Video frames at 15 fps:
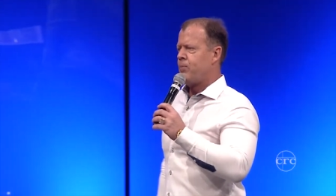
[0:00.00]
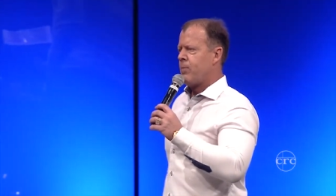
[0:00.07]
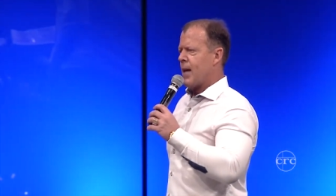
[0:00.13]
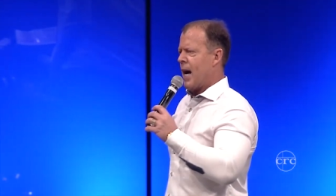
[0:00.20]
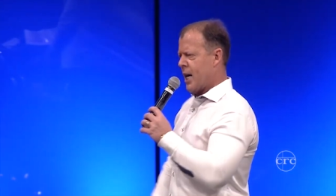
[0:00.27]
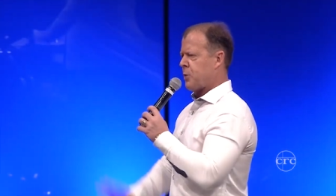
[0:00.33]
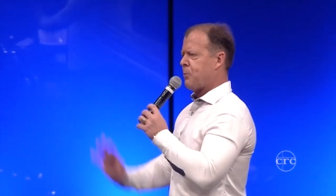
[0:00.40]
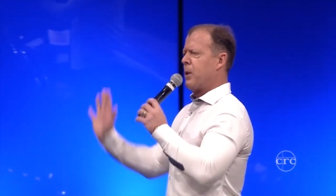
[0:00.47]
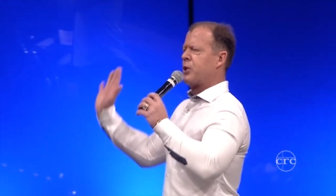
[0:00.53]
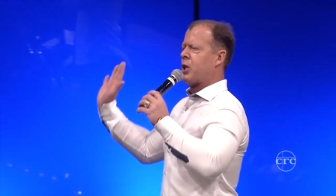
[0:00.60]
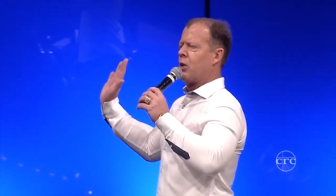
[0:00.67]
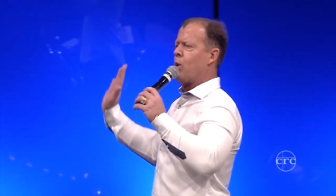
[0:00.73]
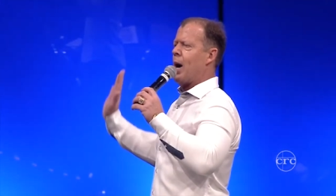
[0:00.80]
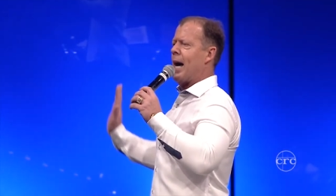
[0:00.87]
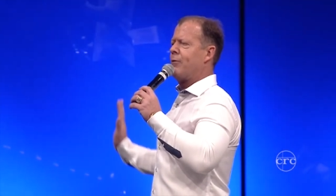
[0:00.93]
Husbands
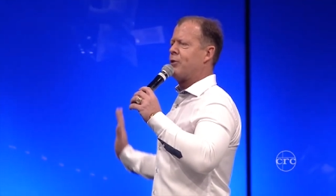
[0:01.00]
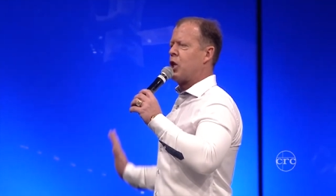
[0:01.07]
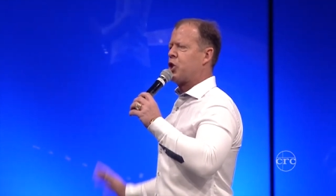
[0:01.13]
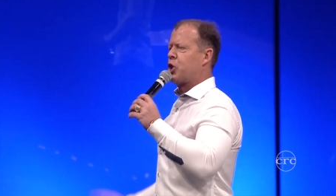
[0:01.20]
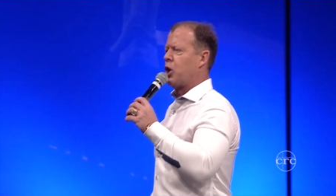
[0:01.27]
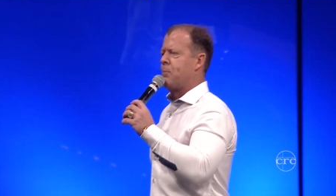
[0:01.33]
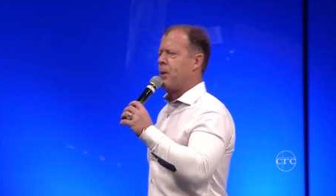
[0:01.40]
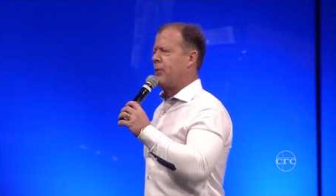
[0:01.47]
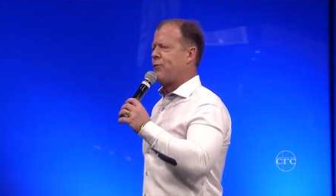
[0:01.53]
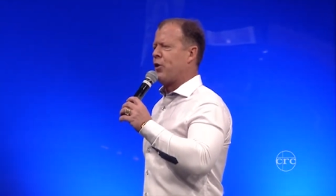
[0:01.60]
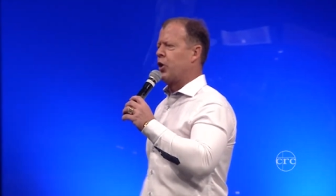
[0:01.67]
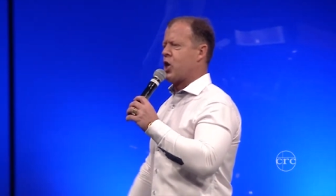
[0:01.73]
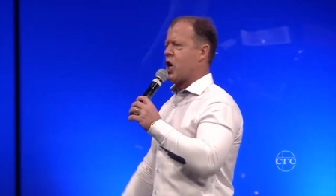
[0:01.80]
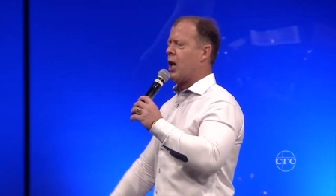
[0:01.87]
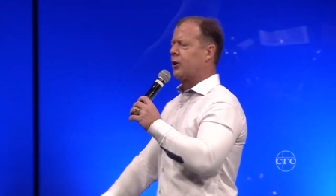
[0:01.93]
and wives that stood
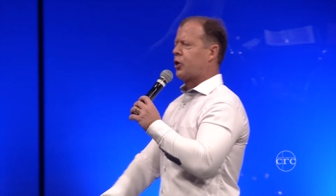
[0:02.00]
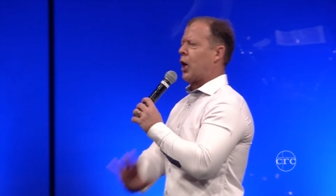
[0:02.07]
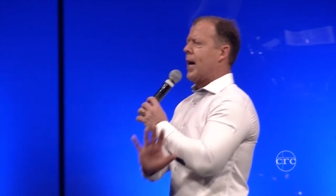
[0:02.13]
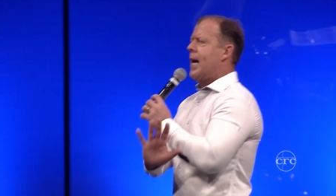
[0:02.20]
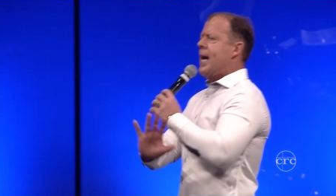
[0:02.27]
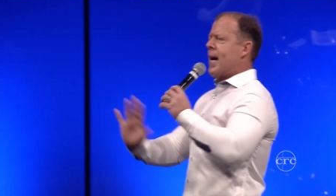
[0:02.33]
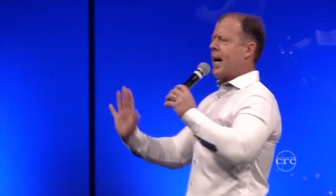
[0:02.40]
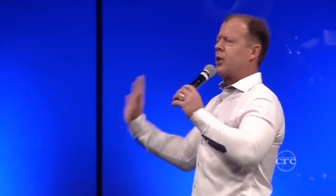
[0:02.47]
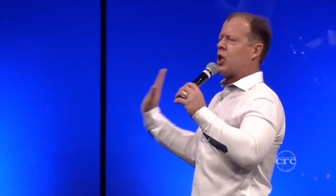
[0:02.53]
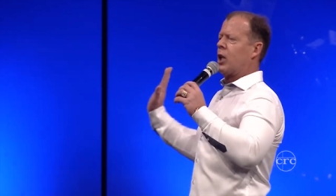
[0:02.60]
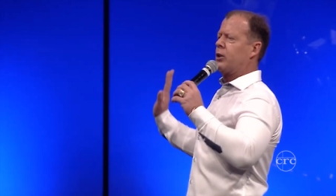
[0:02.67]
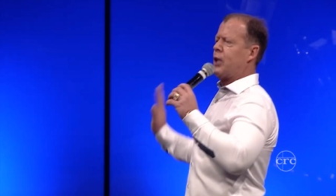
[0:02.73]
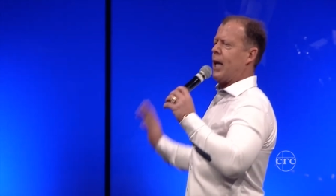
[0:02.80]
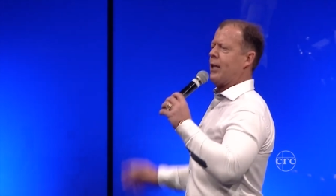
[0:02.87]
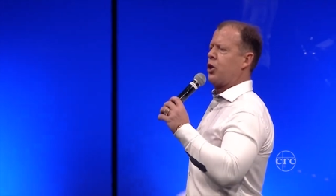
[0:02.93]
before the altar until
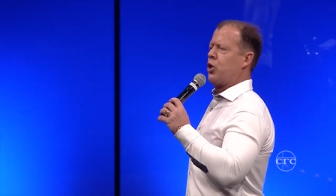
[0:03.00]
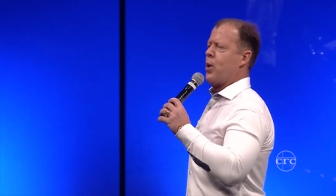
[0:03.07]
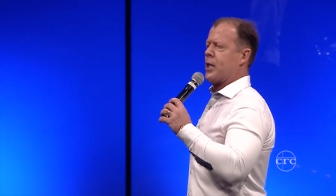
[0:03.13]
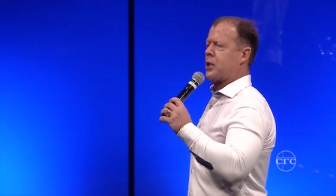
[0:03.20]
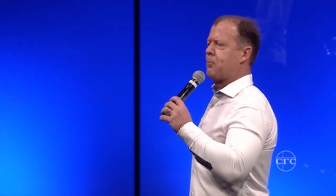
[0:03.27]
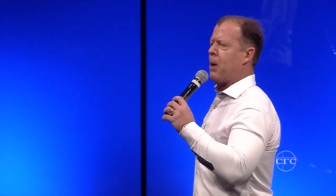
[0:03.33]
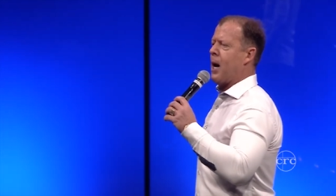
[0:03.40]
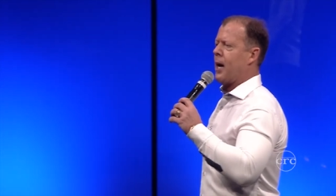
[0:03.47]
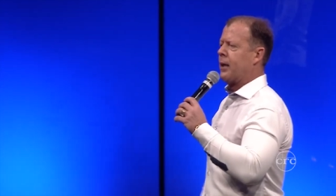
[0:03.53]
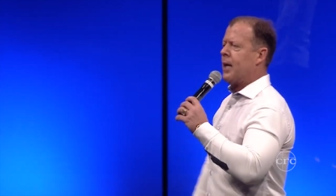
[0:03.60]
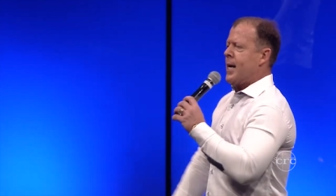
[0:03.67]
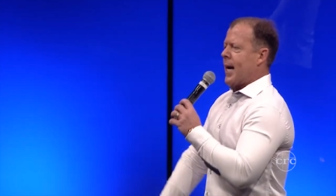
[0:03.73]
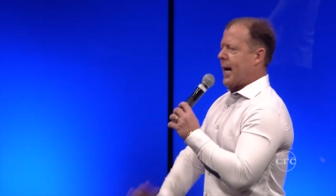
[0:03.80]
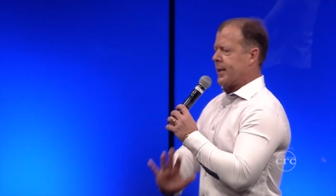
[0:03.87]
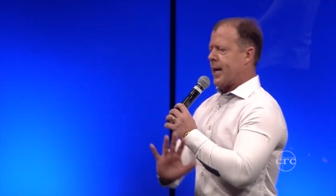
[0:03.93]
death do us part,
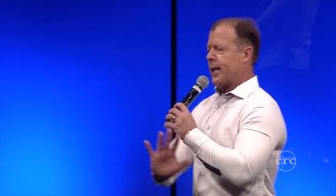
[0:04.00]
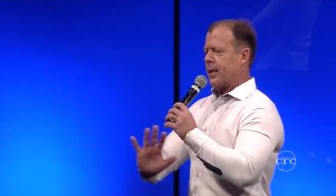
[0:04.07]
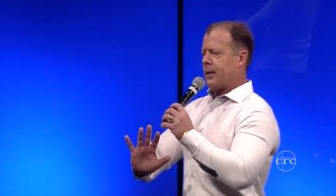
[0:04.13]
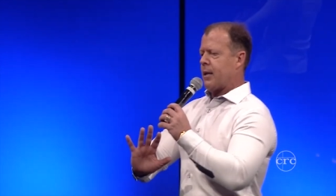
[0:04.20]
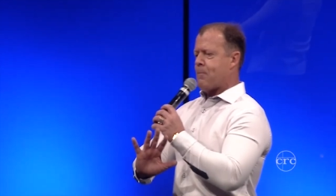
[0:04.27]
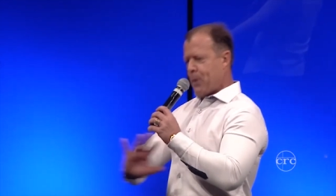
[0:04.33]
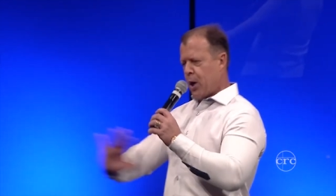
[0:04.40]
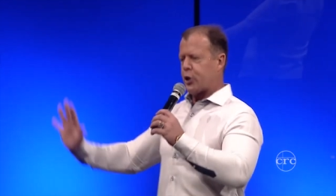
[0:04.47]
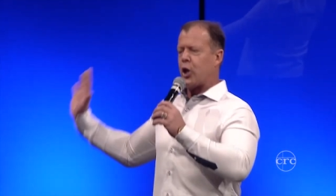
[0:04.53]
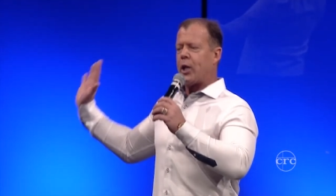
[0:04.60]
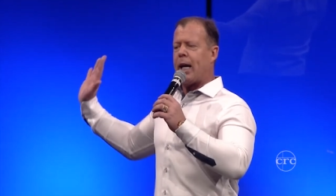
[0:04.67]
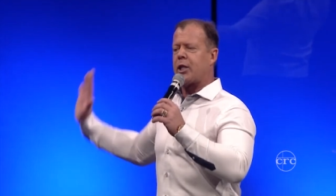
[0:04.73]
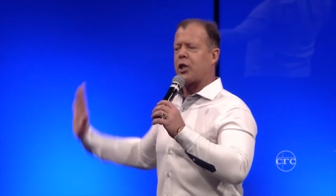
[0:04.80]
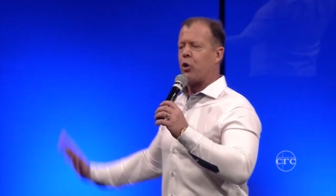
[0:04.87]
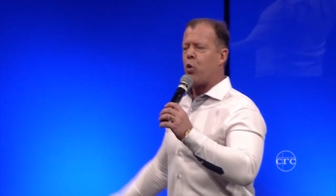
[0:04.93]
and then the person
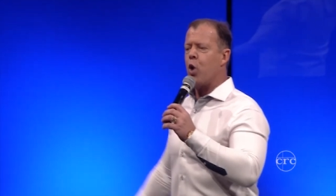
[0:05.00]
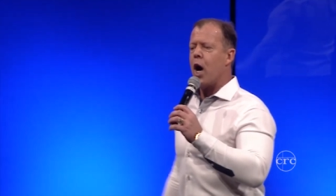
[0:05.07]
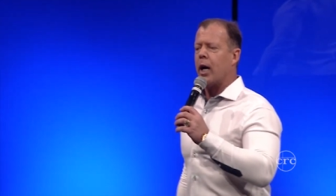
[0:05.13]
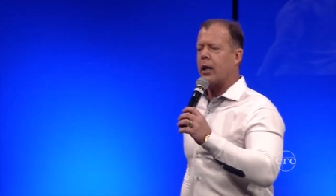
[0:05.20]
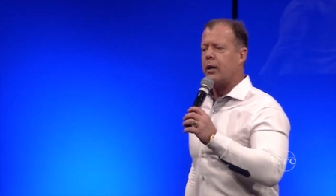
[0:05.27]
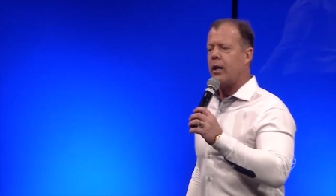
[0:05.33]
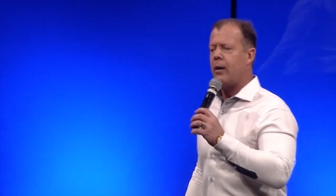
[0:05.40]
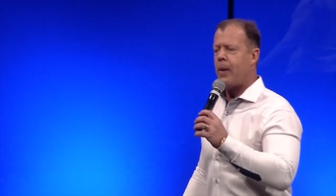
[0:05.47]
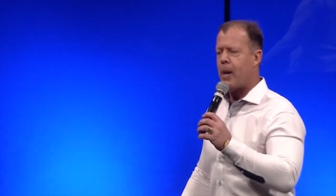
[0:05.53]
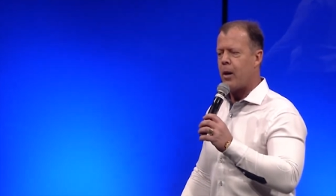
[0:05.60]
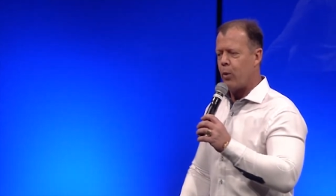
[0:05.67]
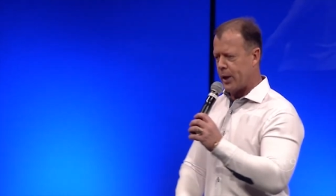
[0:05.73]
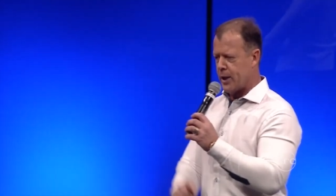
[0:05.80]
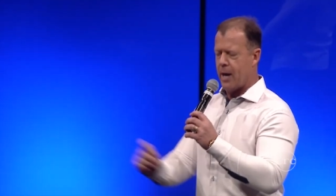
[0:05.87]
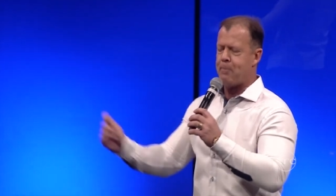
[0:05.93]
gets a word
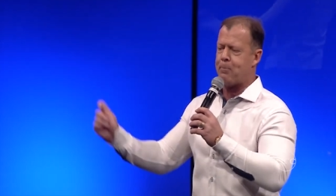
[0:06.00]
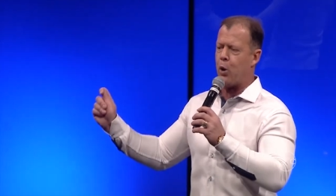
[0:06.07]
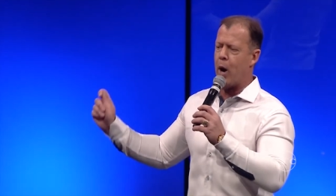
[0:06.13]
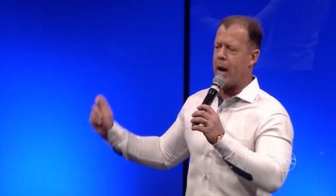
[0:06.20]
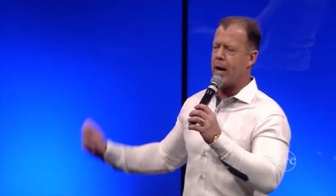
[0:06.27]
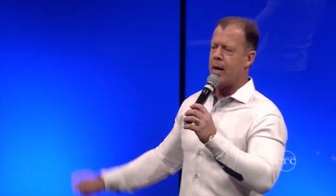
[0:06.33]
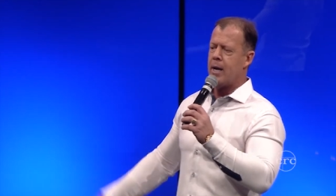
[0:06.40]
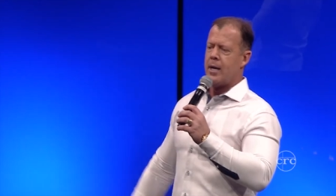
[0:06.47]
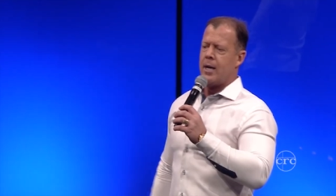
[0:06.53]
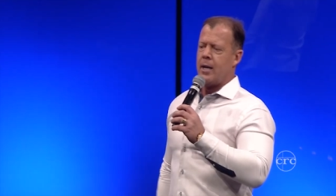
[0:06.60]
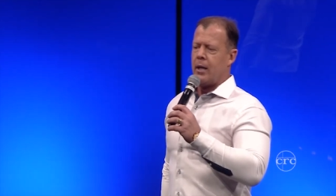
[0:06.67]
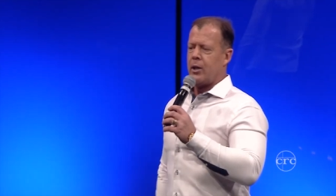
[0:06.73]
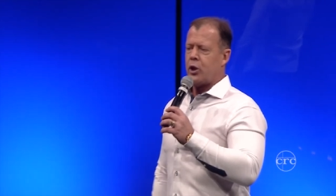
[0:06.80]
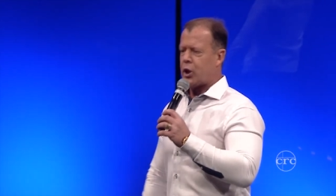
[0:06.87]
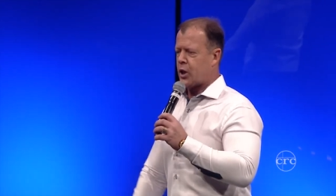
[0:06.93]
when they pray.
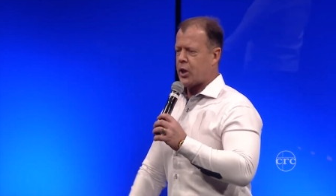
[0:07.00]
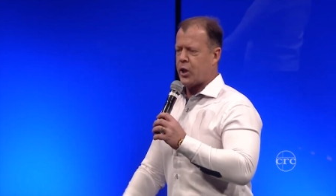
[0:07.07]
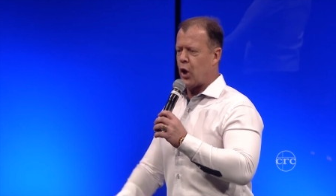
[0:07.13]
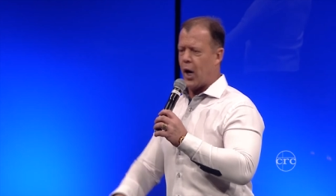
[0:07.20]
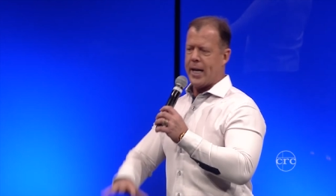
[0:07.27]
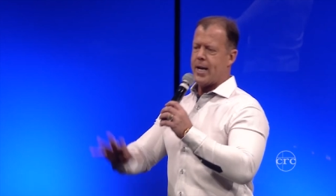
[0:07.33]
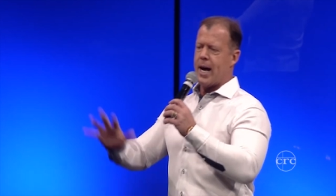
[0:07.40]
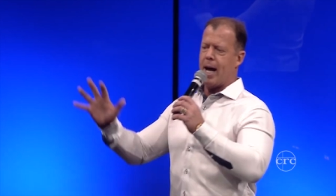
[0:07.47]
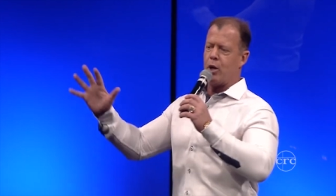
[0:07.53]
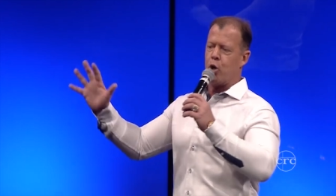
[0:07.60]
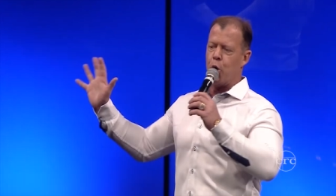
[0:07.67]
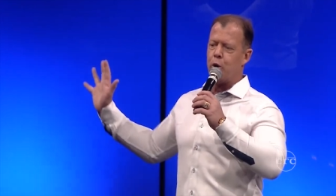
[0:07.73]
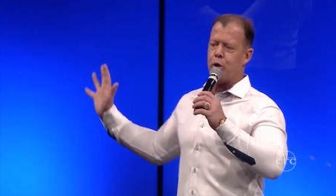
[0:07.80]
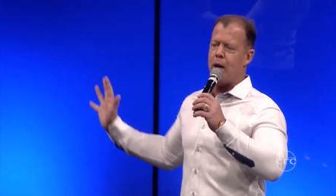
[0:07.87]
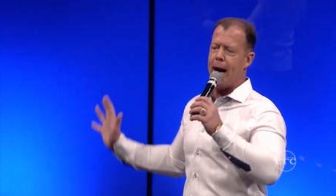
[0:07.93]
Shundai,
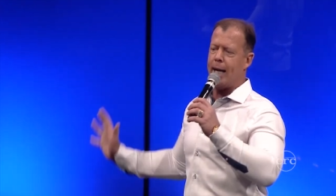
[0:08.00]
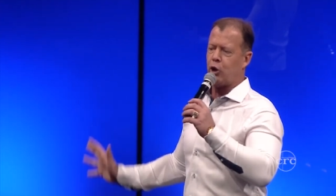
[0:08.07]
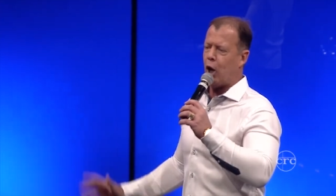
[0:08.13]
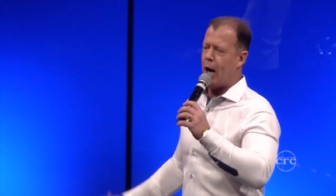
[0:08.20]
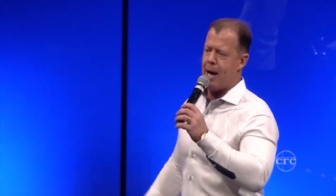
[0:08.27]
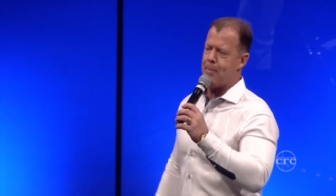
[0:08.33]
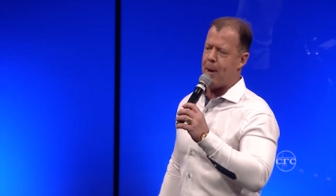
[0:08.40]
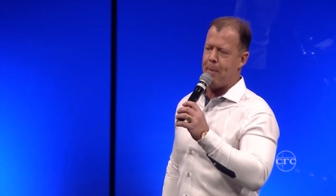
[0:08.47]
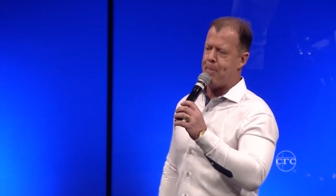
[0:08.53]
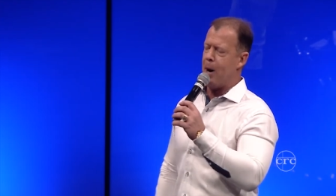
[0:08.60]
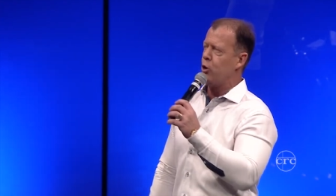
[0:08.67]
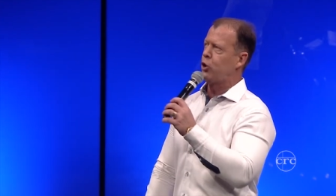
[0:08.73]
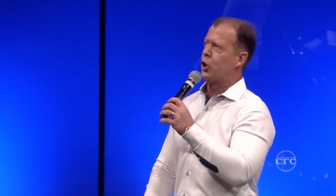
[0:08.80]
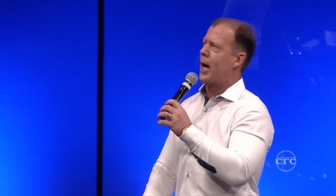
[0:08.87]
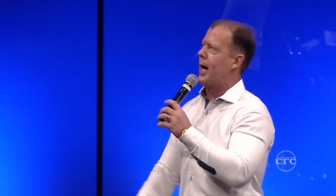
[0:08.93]
Hyundai, tie my
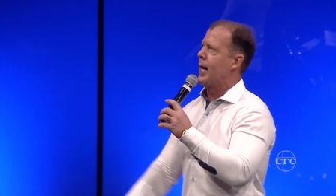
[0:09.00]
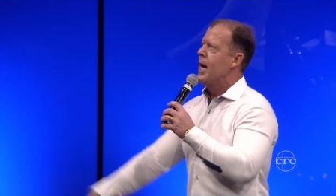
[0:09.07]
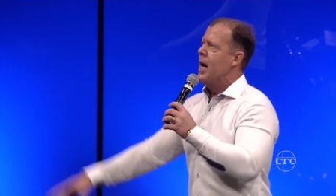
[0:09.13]
bow tie.